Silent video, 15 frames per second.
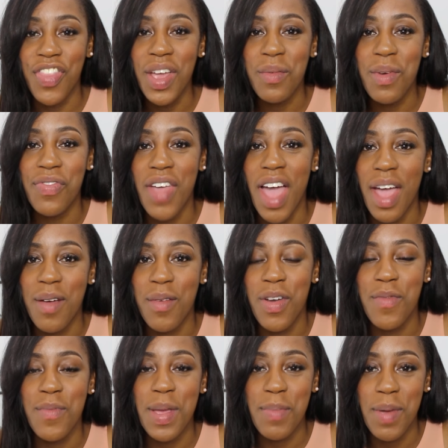think
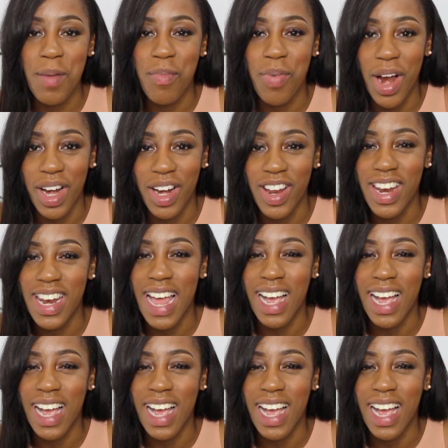with me being pregnant,